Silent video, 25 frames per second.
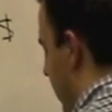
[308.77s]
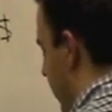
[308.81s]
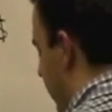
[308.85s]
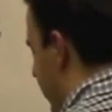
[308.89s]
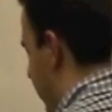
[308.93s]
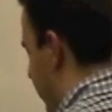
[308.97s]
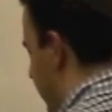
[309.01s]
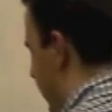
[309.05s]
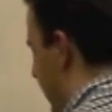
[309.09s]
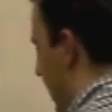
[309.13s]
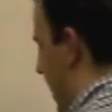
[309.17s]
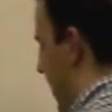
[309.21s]

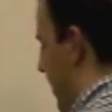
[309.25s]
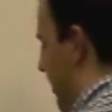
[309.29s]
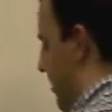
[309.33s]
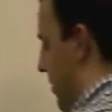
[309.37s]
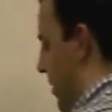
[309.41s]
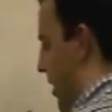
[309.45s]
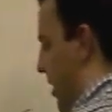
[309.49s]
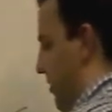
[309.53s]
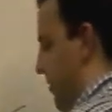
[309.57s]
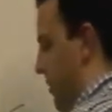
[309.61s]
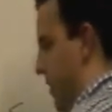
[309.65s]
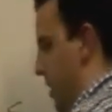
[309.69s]
This guy's
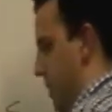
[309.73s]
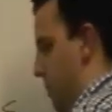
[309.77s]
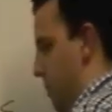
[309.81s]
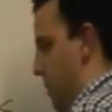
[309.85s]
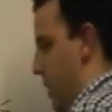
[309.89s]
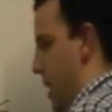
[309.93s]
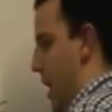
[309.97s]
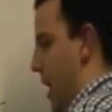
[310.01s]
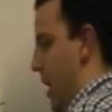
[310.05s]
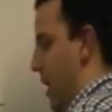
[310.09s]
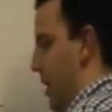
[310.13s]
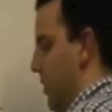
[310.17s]
left
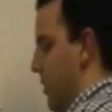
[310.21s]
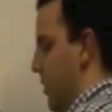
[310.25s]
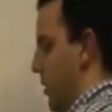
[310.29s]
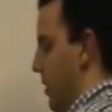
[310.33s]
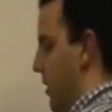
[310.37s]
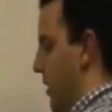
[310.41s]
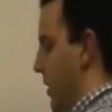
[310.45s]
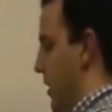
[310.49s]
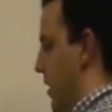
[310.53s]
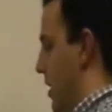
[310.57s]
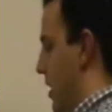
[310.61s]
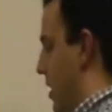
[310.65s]
unblocked.
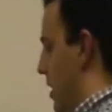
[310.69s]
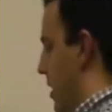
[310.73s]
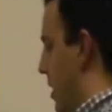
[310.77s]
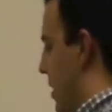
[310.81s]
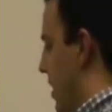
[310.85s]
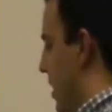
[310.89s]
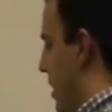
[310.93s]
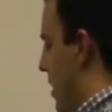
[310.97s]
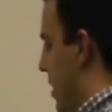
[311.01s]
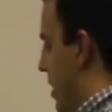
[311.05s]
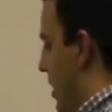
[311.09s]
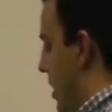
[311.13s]

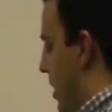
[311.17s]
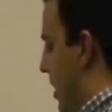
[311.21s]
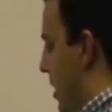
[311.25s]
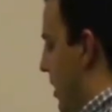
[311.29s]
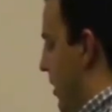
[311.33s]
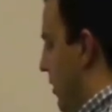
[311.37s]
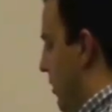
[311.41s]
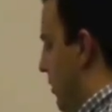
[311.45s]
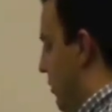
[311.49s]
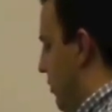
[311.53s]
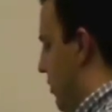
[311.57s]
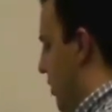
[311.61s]

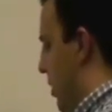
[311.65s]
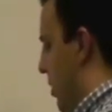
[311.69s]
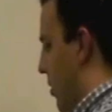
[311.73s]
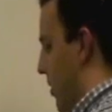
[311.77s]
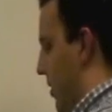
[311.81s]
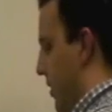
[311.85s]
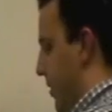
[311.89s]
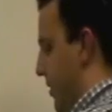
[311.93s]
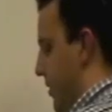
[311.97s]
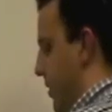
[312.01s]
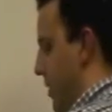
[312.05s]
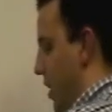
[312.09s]

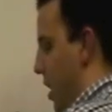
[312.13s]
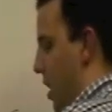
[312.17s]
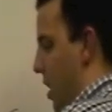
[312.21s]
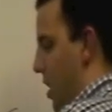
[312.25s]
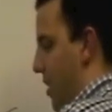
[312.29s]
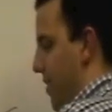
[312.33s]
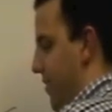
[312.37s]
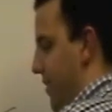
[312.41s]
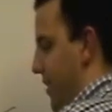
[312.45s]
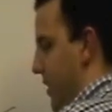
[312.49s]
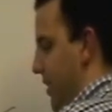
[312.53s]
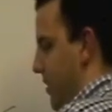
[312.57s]
So the
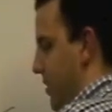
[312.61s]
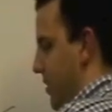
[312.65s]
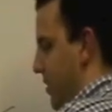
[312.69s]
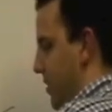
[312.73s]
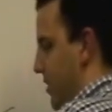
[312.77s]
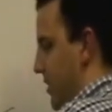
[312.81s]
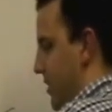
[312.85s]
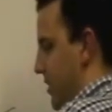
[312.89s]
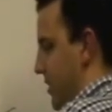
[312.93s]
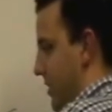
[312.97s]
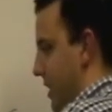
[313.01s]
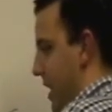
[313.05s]
offense is
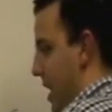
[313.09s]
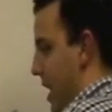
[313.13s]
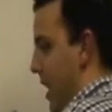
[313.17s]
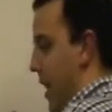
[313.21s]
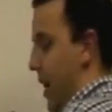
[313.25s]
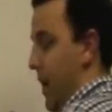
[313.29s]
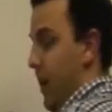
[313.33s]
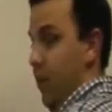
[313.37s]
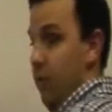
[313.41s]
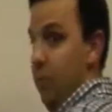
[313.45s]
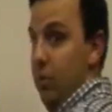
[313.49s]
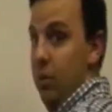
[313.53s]

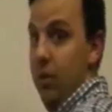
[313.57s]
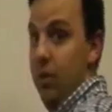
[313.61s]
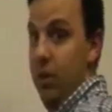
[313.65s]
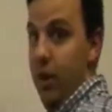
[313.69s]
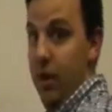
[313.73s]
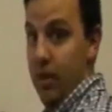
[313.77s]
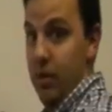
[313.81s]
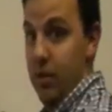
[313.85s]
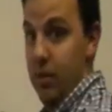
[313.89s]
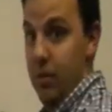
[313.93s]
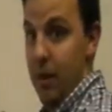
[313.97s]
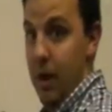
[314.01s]
designed, as we
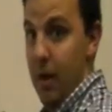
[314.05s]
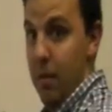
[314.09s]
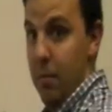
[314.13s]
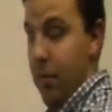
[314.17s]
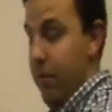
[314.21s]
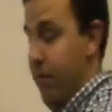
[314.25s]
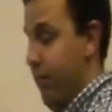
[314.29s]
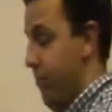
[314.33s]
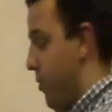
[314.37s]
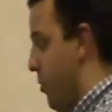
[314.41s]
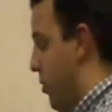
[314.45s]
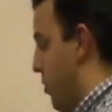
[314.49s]
talked about
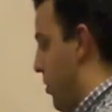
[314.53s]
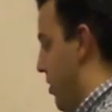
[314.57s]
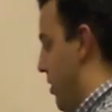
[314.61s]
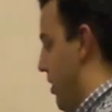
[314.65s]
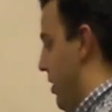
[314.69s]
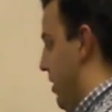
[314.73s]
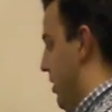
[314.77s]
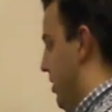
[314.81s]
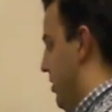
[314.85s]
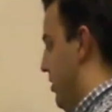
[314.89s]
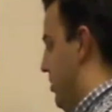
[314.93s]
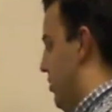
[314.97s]

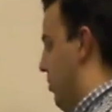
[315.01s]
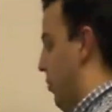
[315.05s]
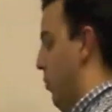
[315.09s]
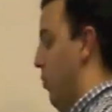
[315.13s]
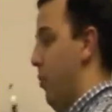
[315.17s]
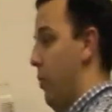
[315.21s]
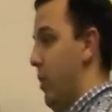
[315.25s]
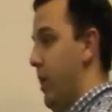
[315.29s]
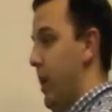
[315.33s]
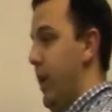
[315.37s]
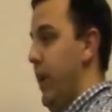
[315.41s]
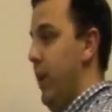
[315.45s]
before, to
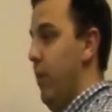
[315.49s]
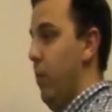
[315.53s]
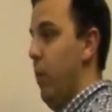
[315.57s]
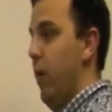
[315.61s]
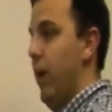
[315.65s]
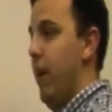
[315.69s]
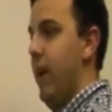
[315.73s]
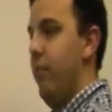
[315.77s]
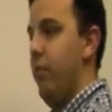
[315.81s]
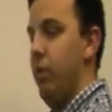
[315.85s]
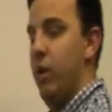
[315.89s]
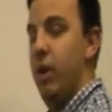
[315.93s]
read
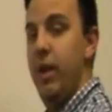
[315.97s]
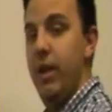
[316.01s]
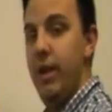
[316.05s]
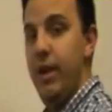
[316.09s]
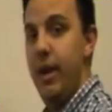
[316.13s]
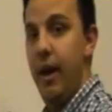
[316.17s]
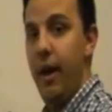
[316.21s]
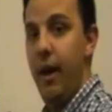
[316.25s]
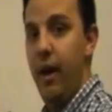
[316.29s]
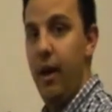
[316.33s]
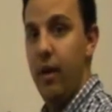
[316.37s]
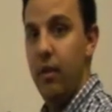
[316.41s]
whatever he
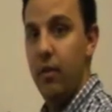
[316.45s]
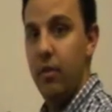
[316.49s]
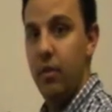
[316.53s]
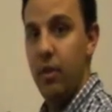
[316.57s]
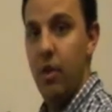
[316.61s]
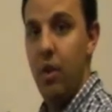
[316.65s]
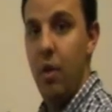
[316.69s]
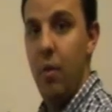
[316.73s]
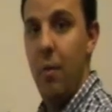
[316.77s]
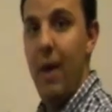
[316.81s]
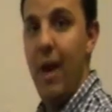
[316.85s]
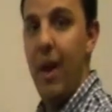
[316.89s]
does,
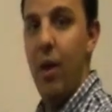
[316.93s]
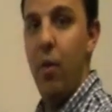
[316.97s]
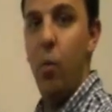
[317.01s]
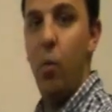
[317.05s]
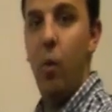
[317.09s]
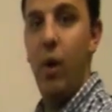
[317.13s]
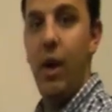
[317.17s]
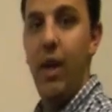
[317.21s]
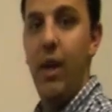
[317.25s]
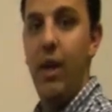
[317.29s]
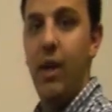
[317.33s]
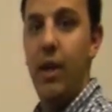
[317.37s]
and no matter
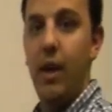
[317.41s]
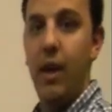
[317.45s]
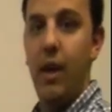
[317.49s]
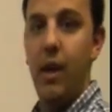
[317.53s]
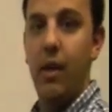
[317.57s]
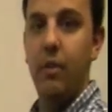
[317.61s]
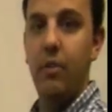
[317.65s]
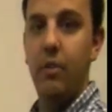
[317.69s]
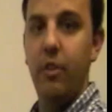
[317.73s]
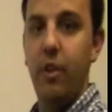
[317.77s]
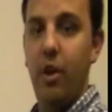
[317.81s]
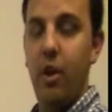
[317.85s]
what he
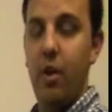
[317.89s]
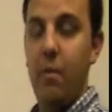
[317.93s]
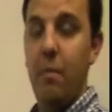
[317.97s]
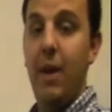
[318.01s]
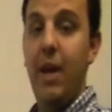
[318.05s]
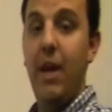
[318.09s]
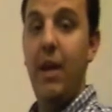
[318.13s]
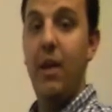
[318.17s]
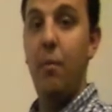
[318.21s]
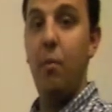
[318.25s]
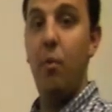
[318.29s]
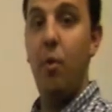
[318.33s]
does, they're going to
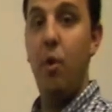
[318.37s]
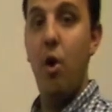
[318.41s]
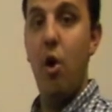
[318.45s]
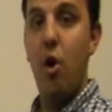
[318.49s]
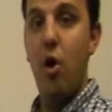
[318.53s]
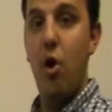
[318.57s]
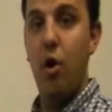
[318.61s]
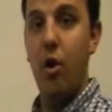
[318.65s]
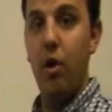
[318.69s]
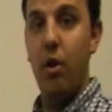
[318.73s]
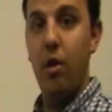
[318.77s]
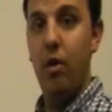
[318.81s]
make him
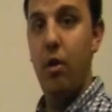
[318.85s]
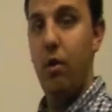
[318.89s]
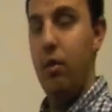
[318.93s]
wrong.